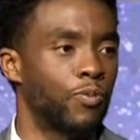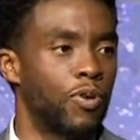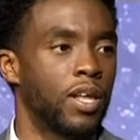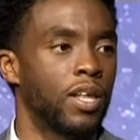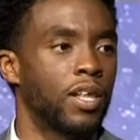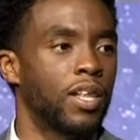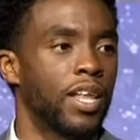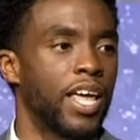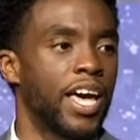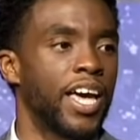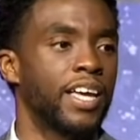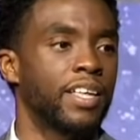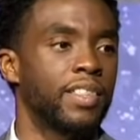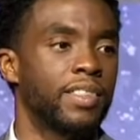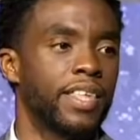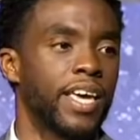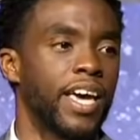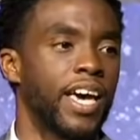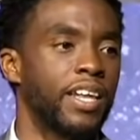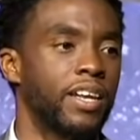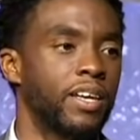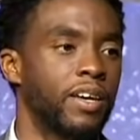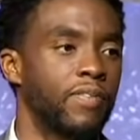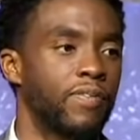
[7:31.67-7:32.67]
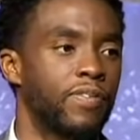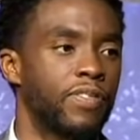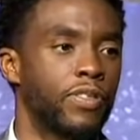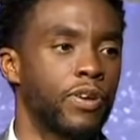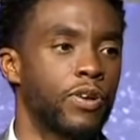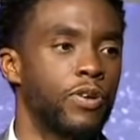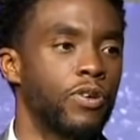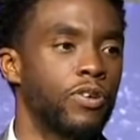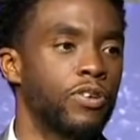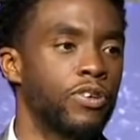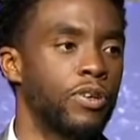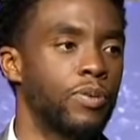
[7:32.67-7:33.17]
one like that of
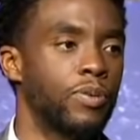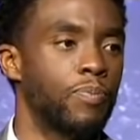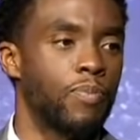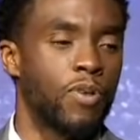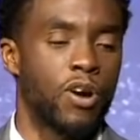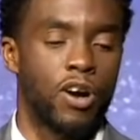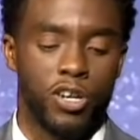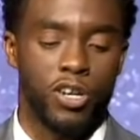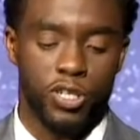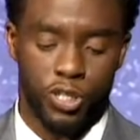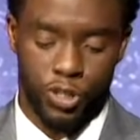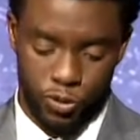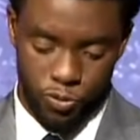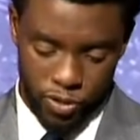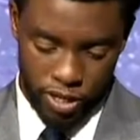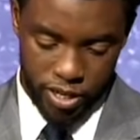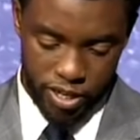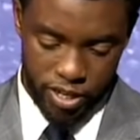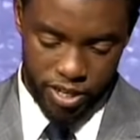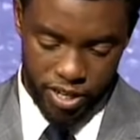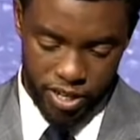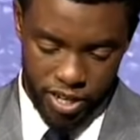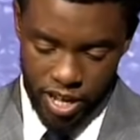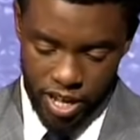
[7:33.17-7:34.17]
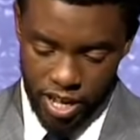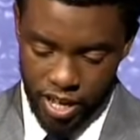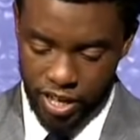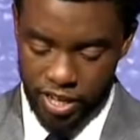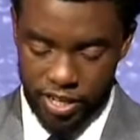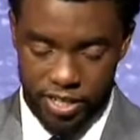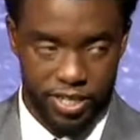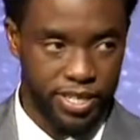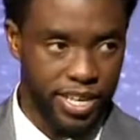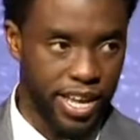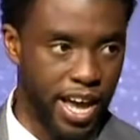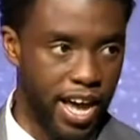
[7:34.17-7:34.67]
Thurgood Marshall, it
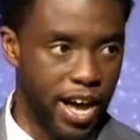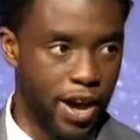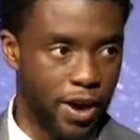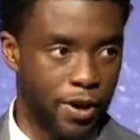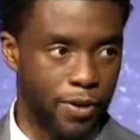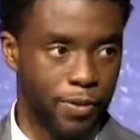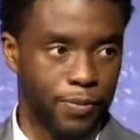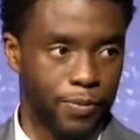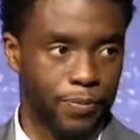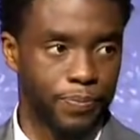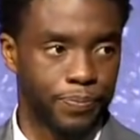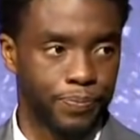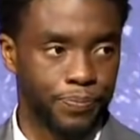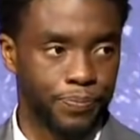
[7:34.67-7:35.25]
is now.